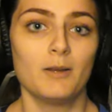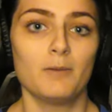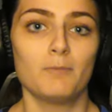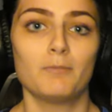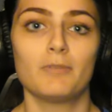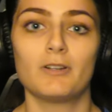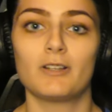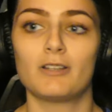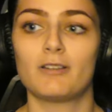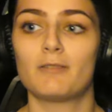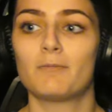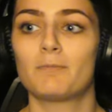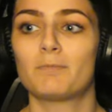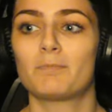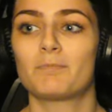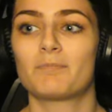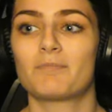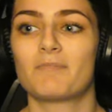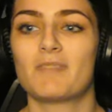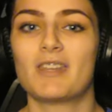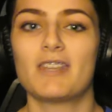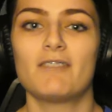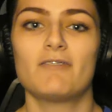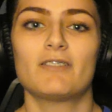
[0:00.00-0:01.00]
But
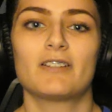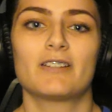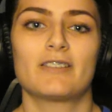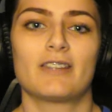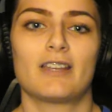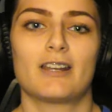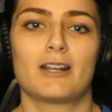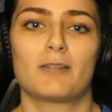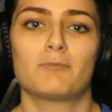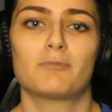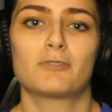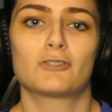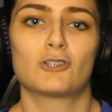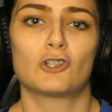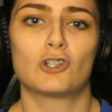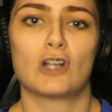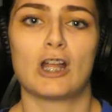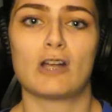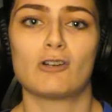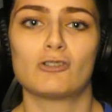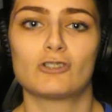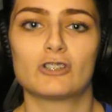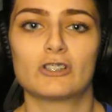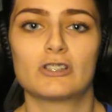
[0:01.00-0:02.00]
even in that episode,
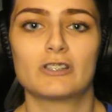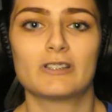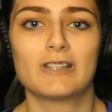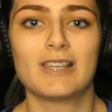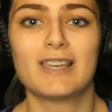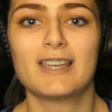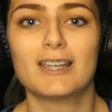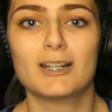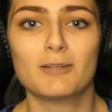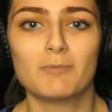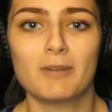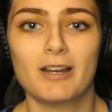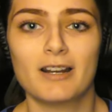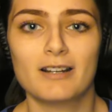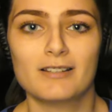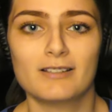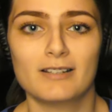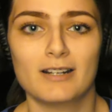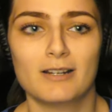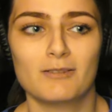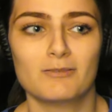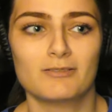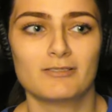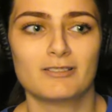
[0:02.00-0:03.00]
I was just thinking about it,
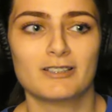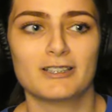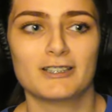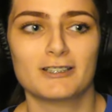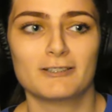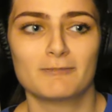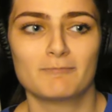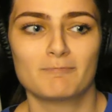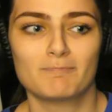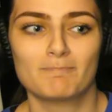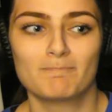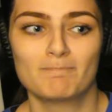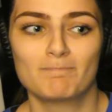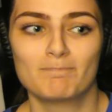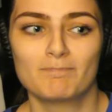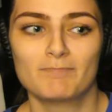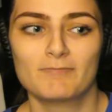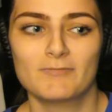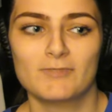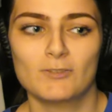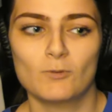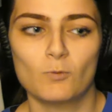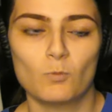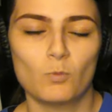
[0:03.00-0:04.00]
and I was like,
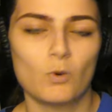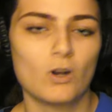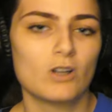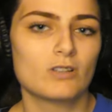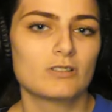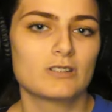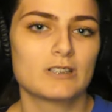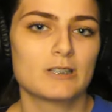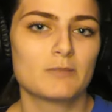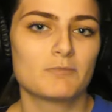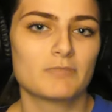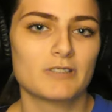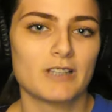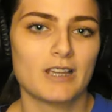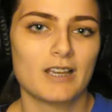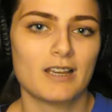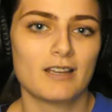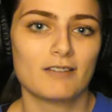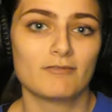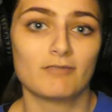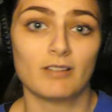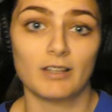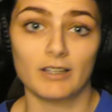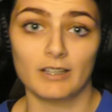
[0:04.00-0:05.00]
Walt seems to
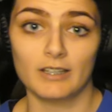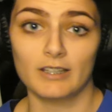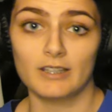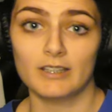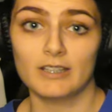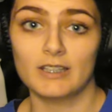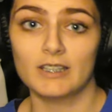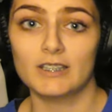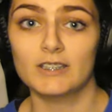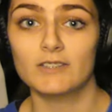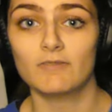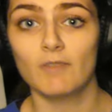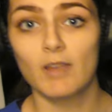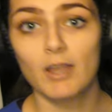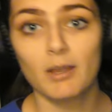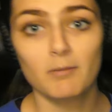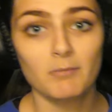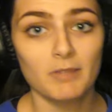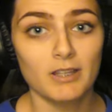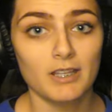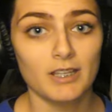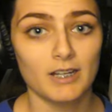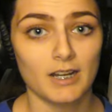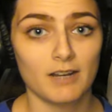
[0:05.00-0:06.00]
have, like, his
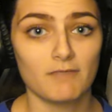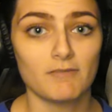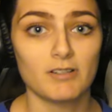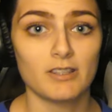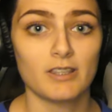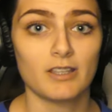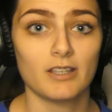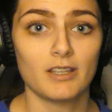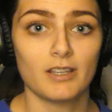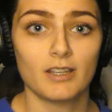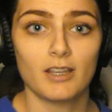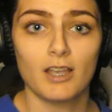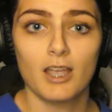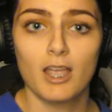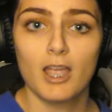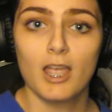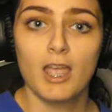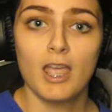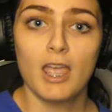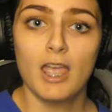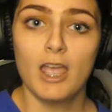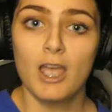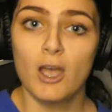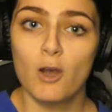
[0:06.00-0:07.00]
family and everything,
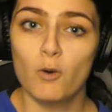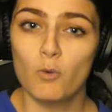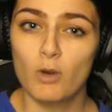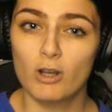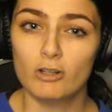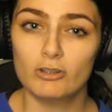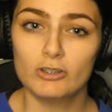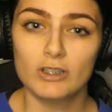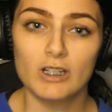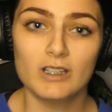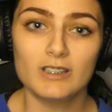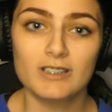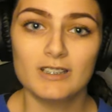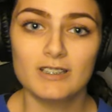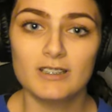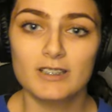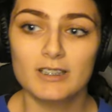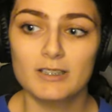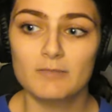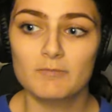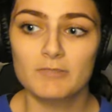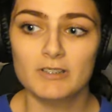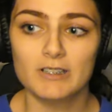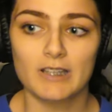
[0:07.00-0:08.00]
while Jesse
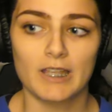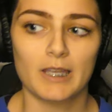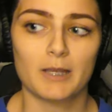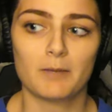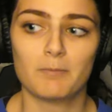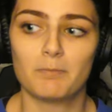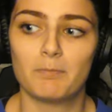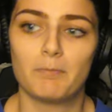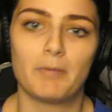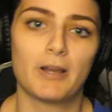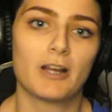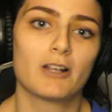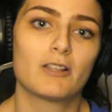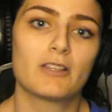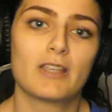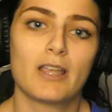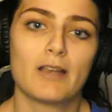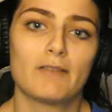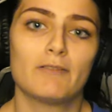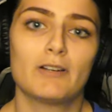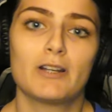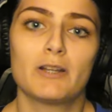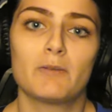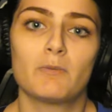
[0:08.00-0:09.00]
seems to, like, barely
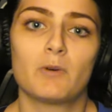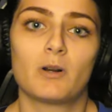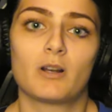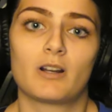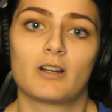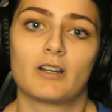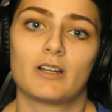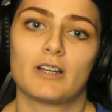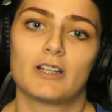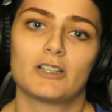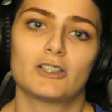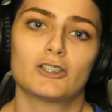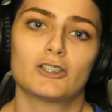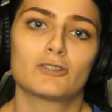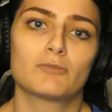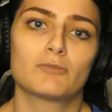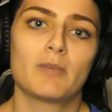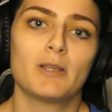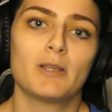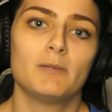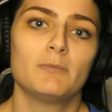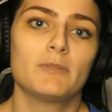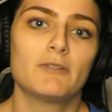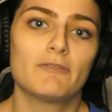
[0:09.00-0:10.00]
have anyone, and it just
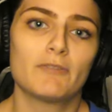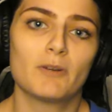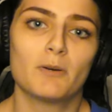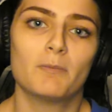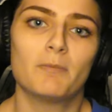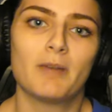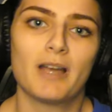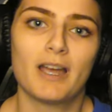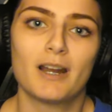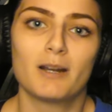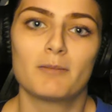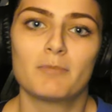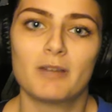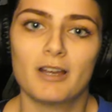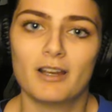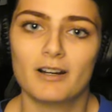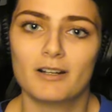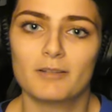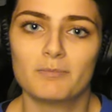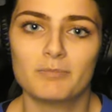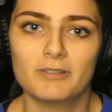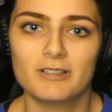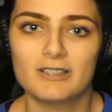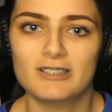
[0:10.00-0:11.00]
made me feel bad about
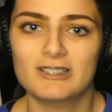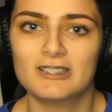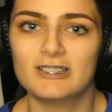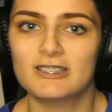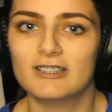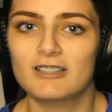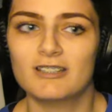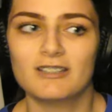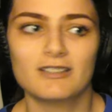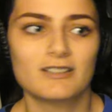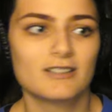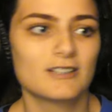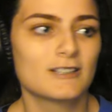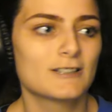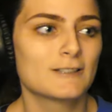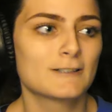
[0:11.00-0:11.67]
it, because it's like,